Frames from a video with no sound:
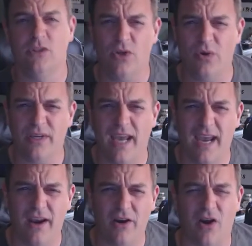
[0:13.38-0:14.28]
You don't
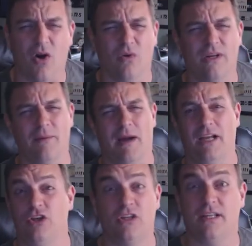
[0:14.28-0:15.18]
care? Oh, come
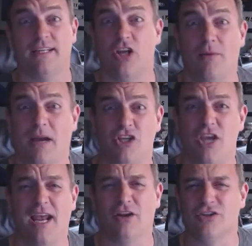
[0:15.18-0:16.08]
on. You clicked on my
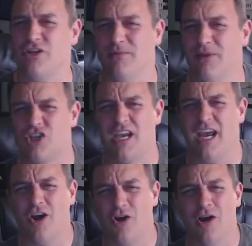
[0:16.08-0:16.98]
channel, so you must
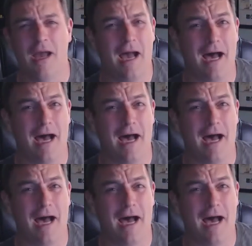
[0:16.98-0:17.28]
care